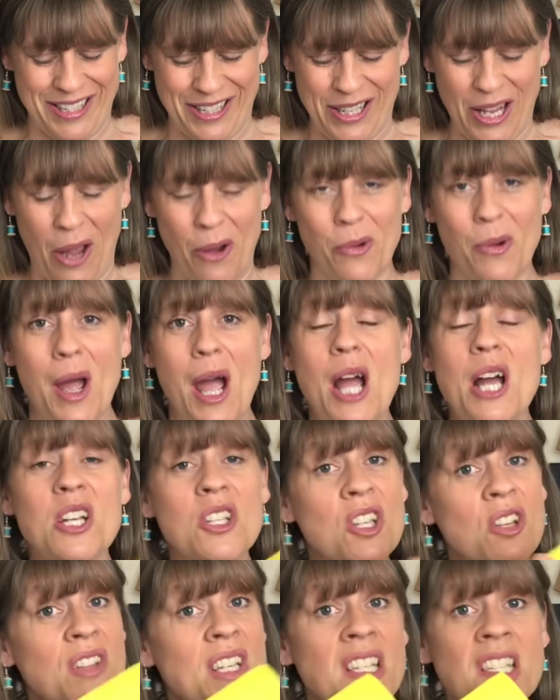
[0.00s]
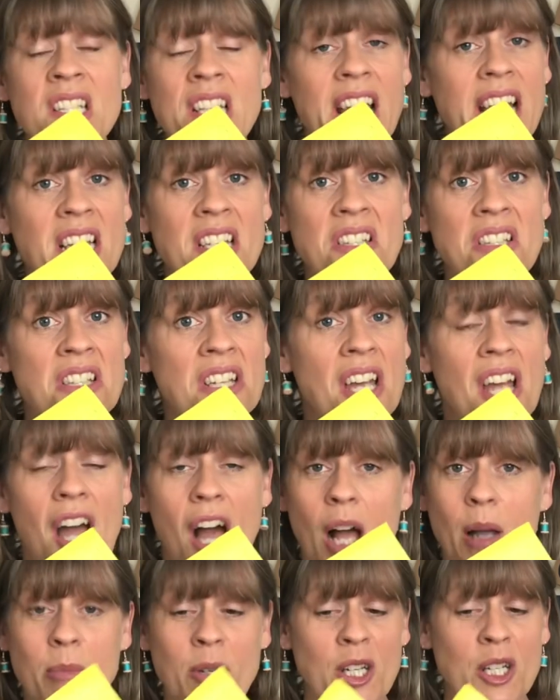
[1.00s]
so, so this list,
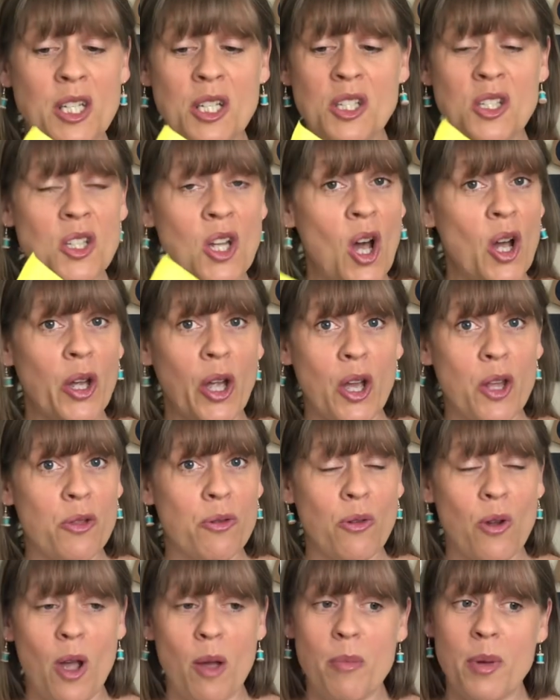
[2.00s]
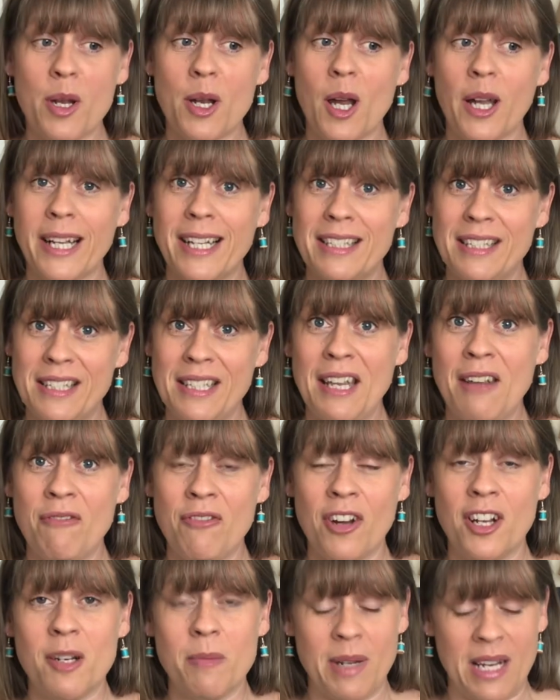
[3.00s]
I'm going to start going through it, but I can see in
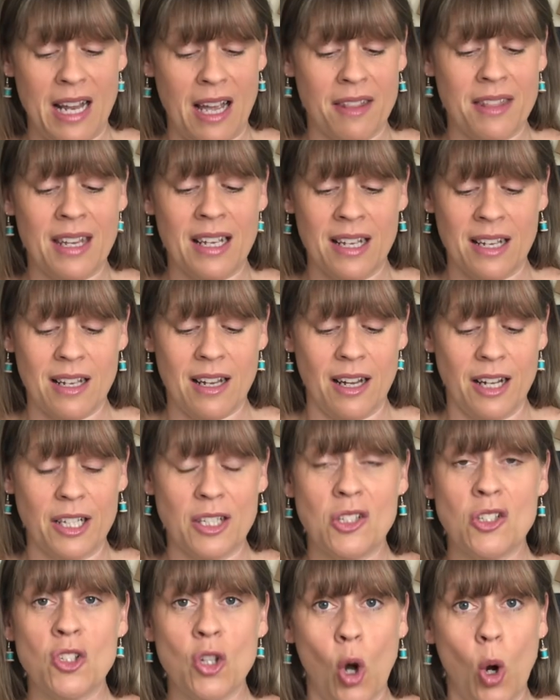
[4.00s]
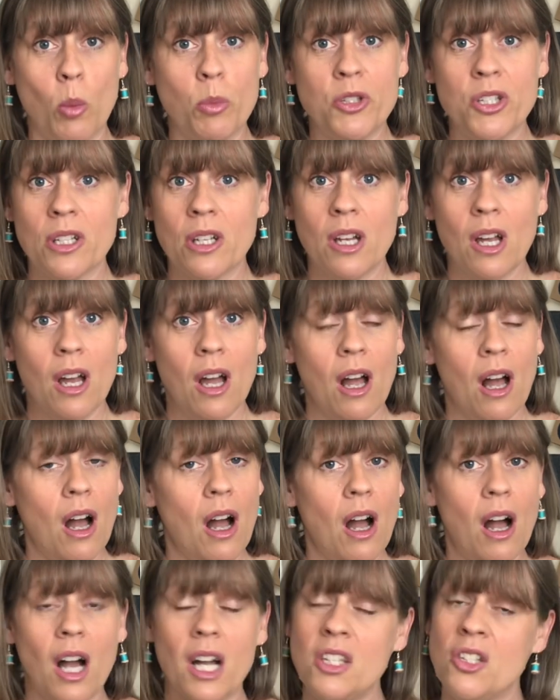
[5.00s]
front of me, I think I stopped.
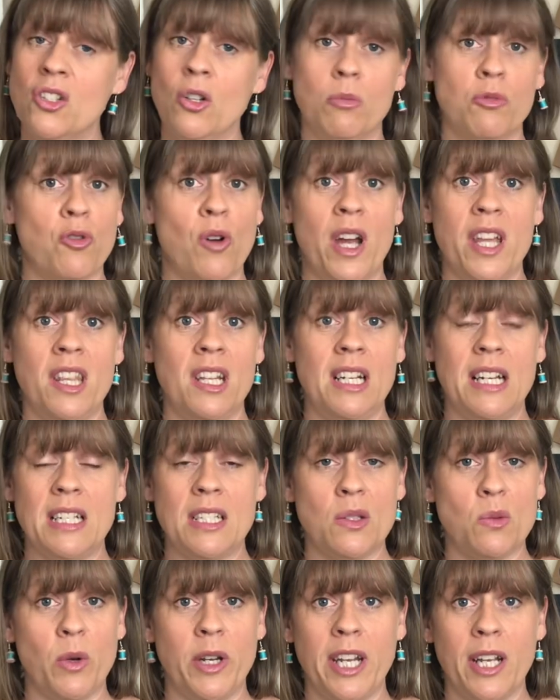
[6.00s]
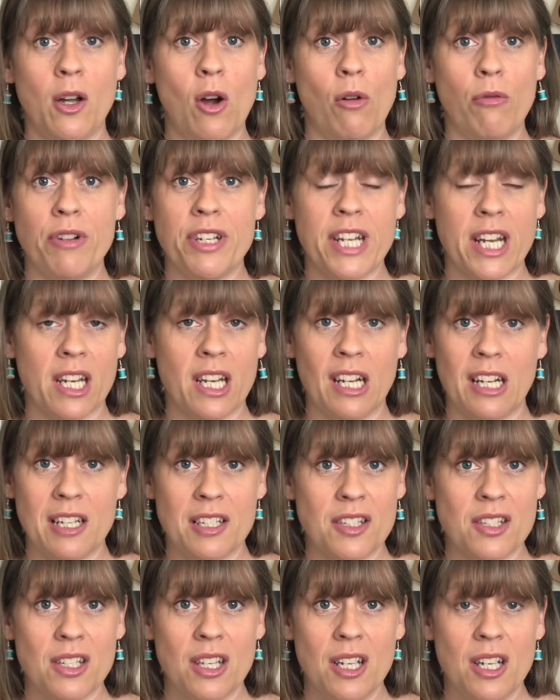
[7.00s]
I stopped writing the list when it got
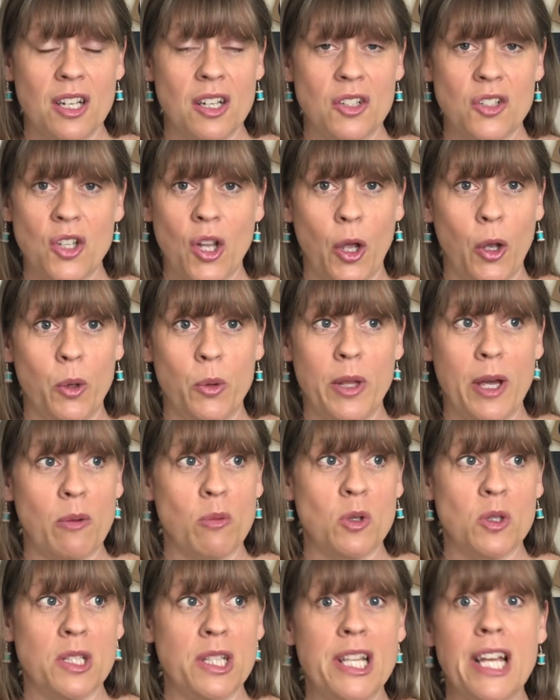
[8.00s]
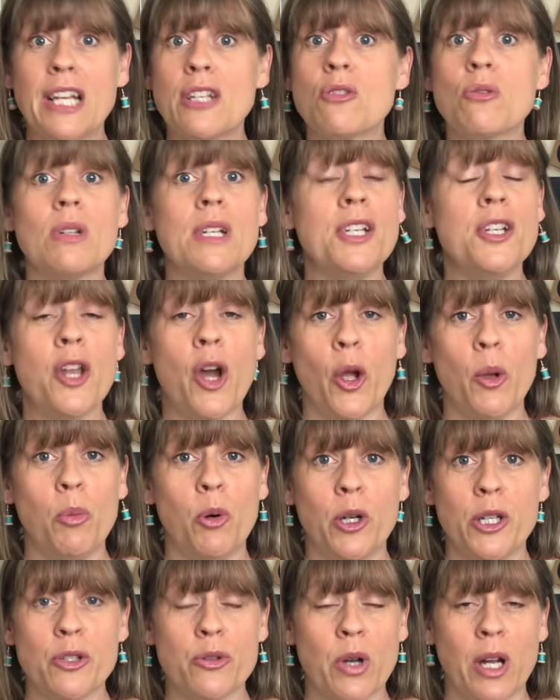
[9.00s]
ridiculous. So there was literally no
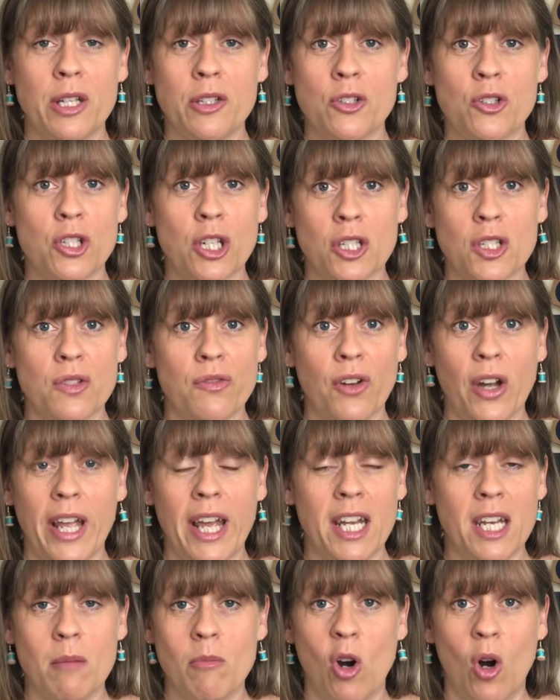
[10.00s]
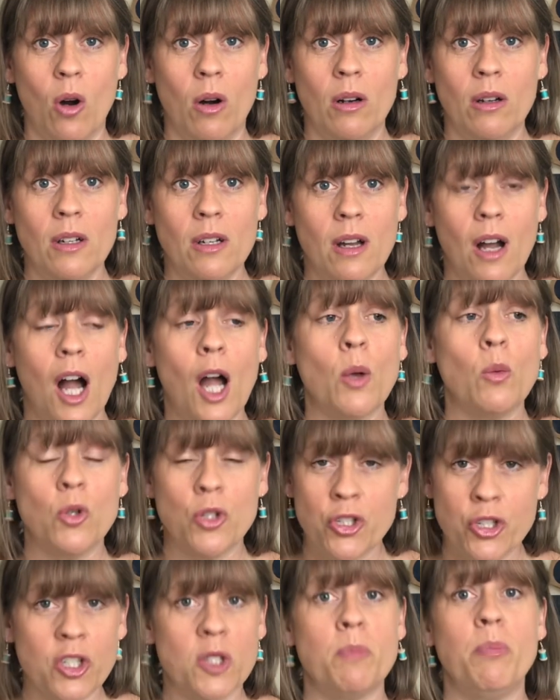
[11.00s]
point trying to justify anymore. I
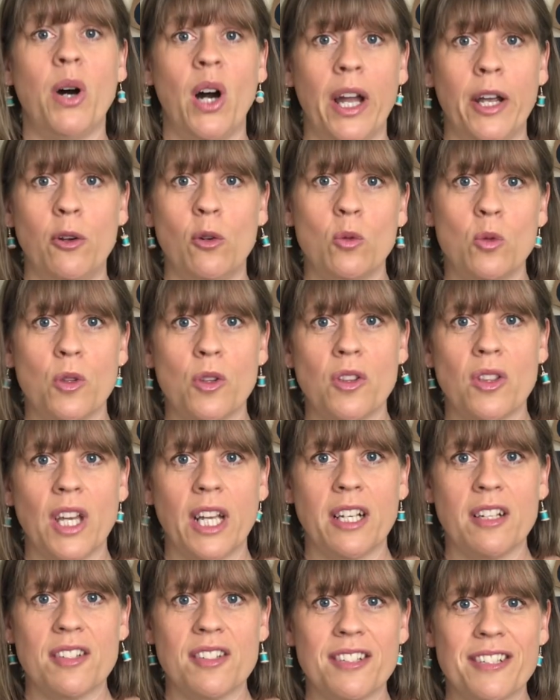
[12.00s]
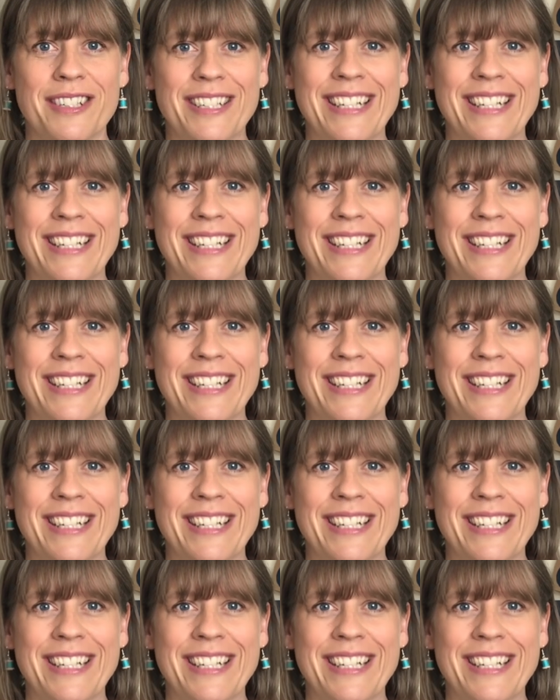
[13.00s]
was just buying all the things.